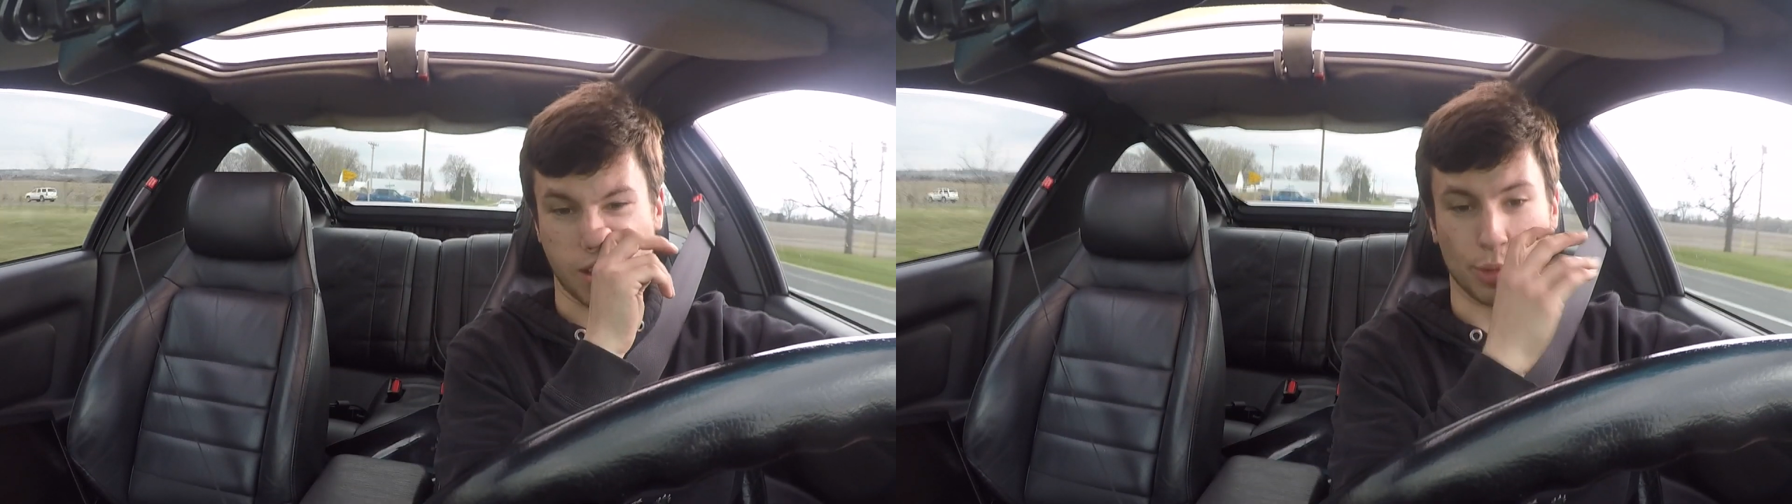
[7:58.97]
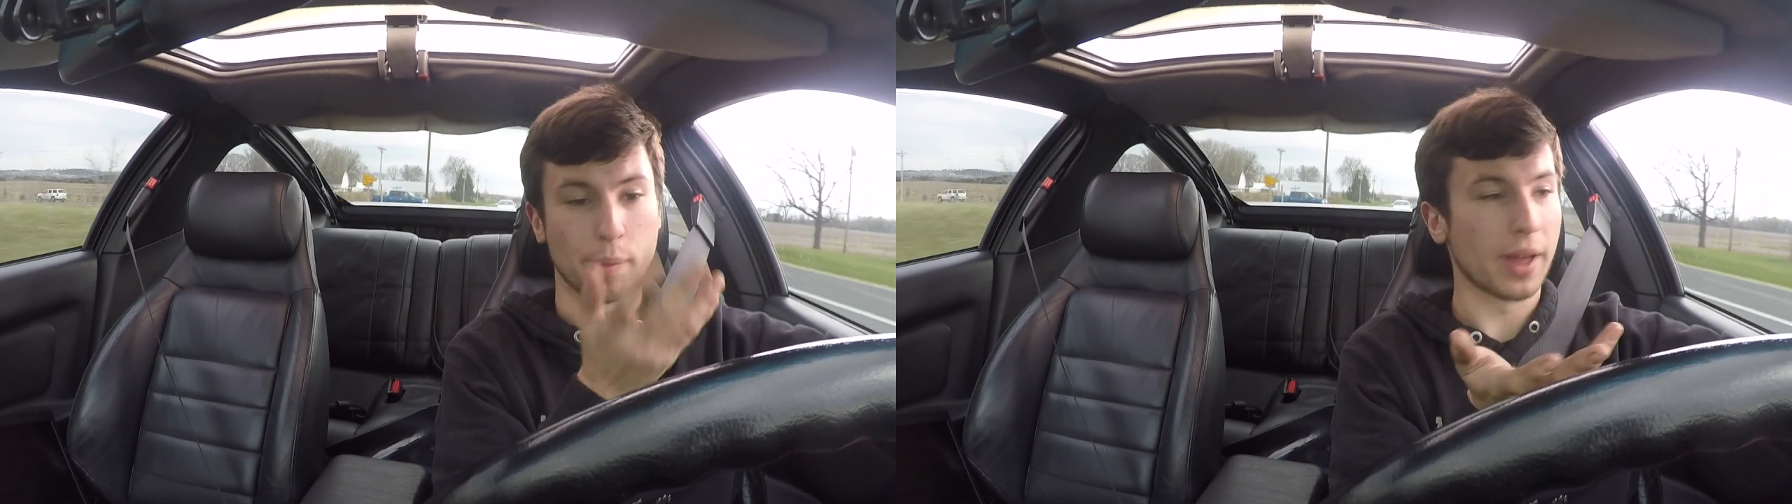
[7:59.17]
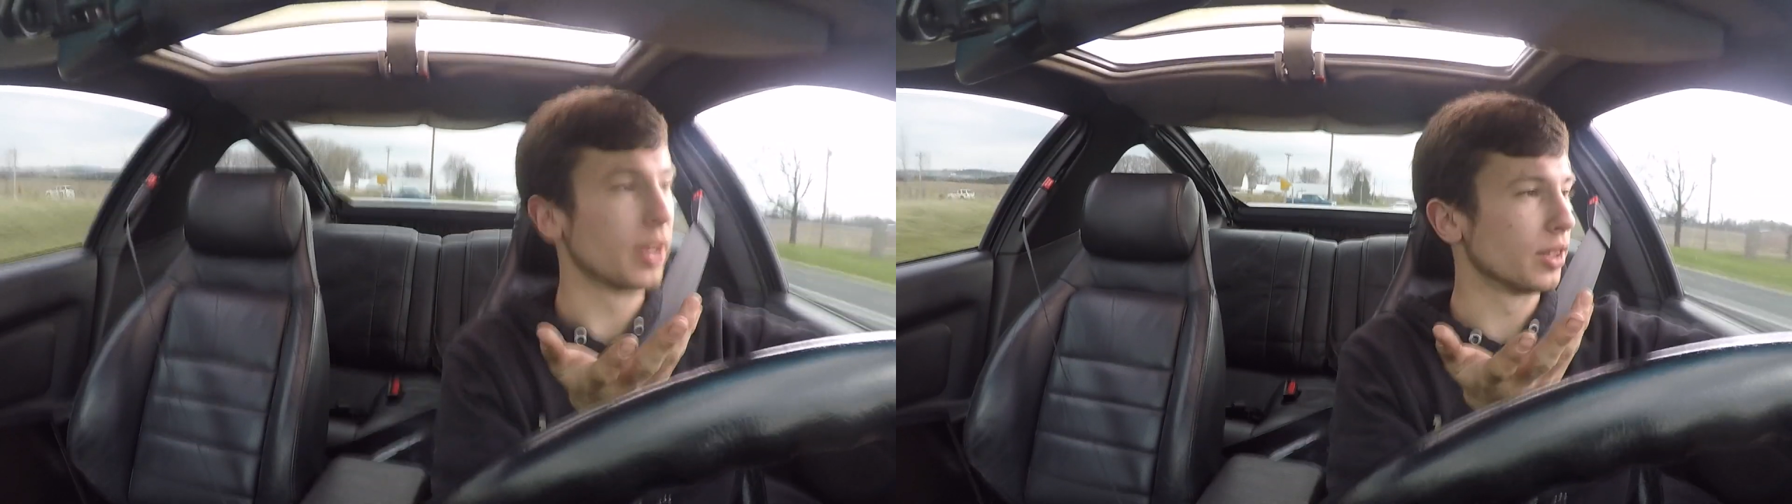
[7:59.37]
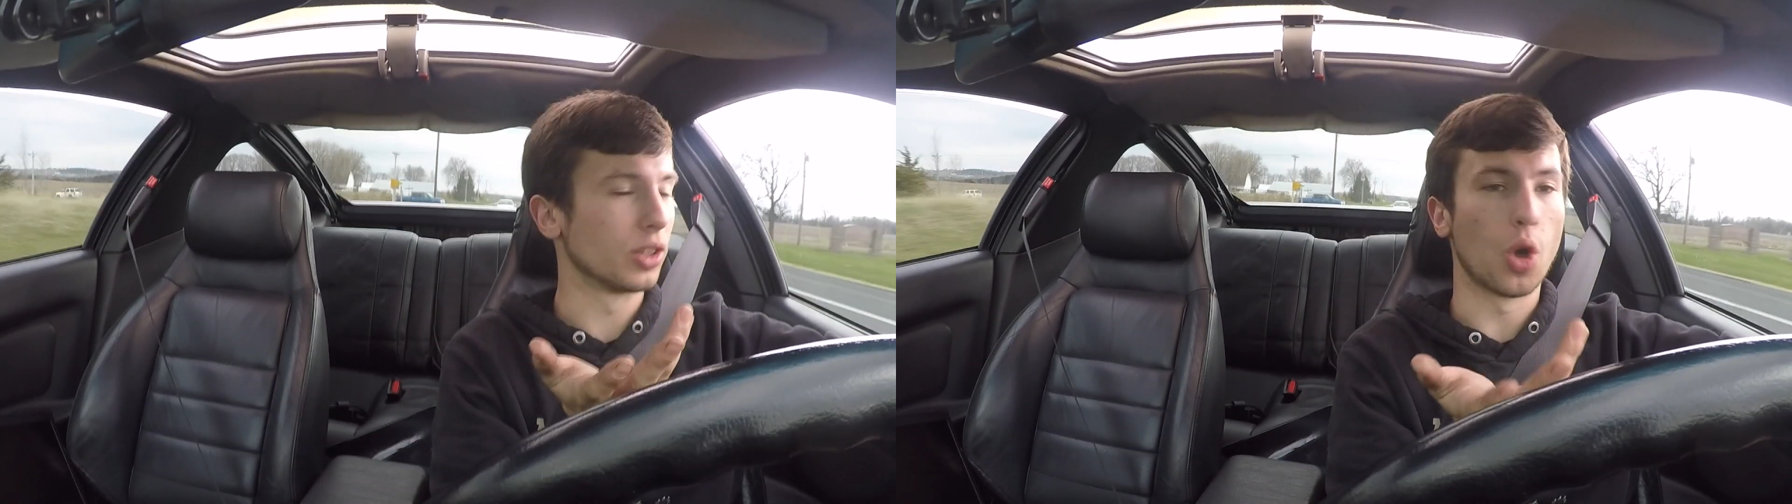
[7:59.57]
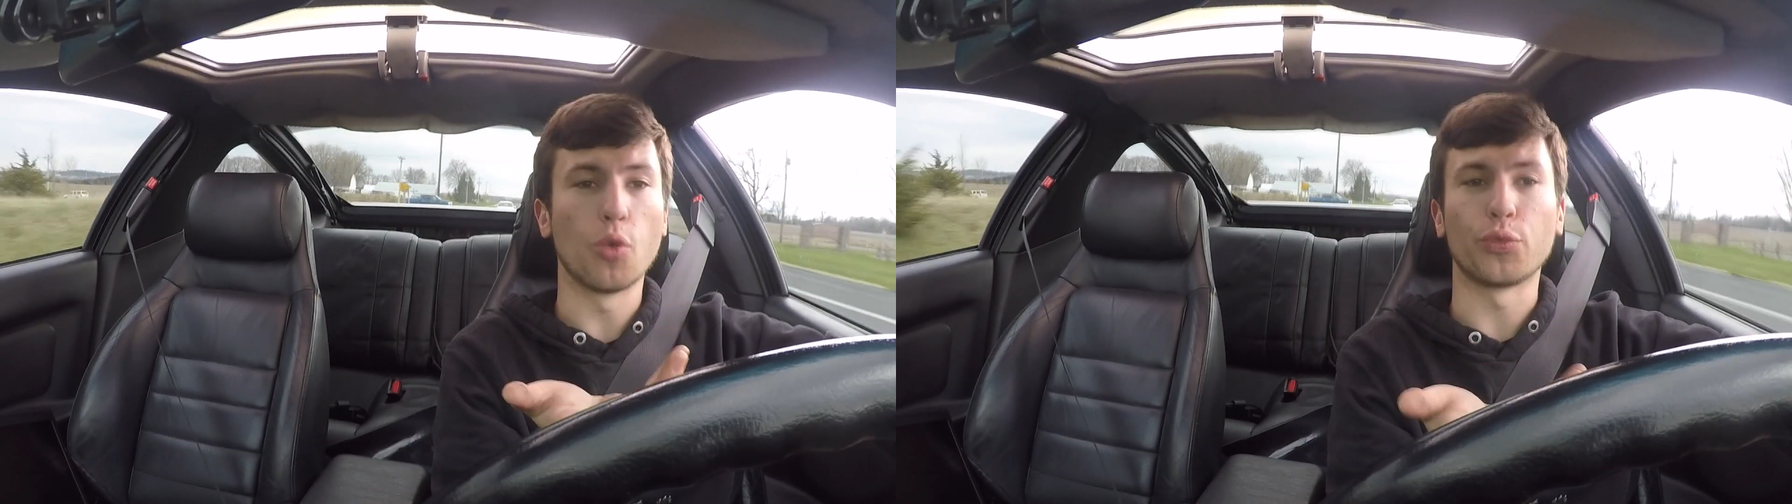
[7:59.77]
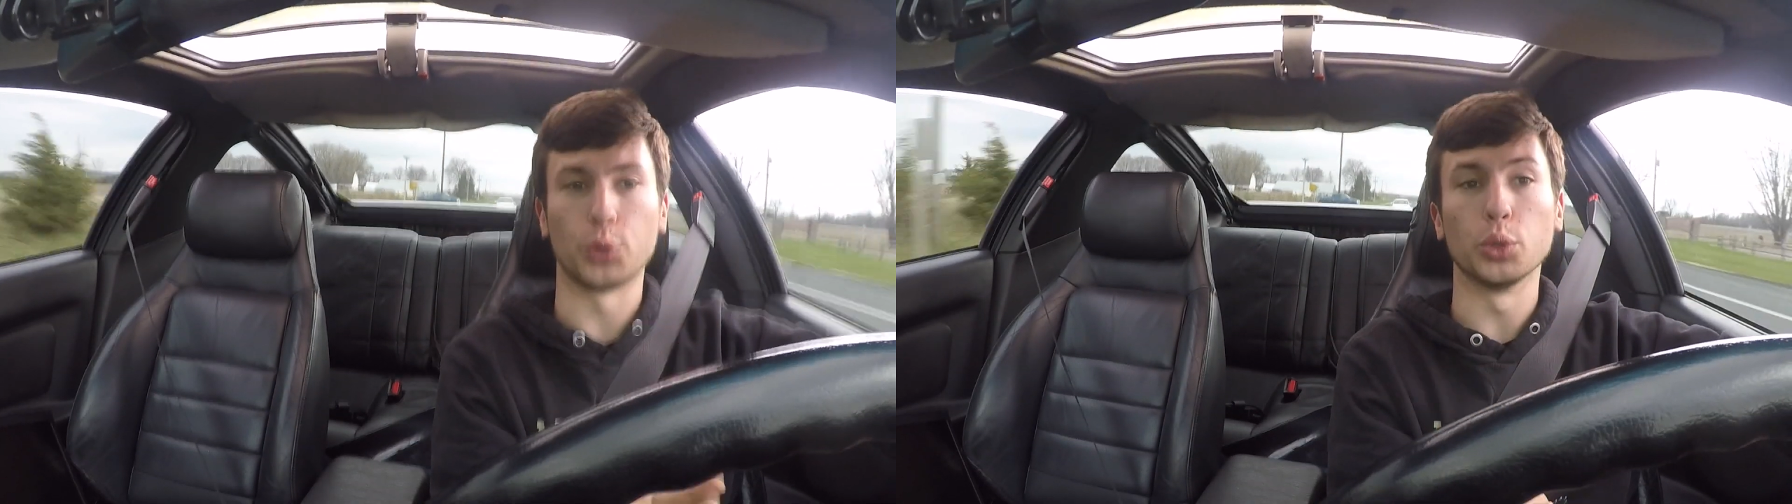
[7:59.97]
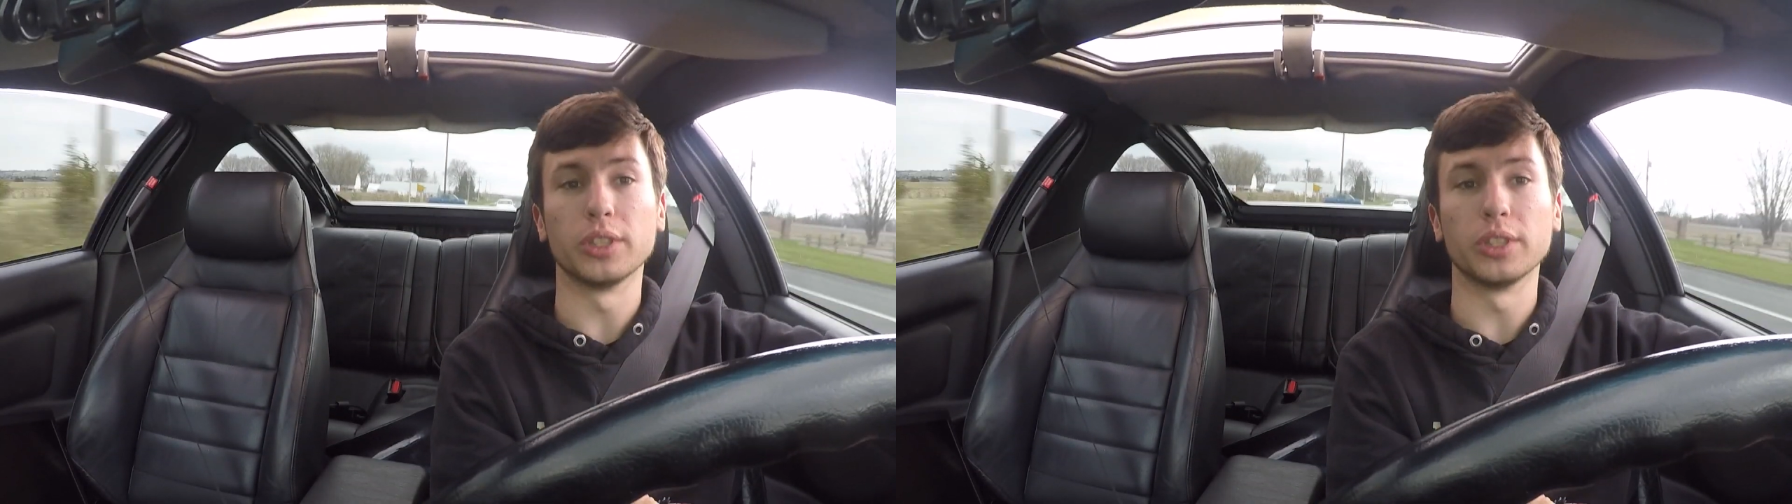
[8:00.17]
But my low fuel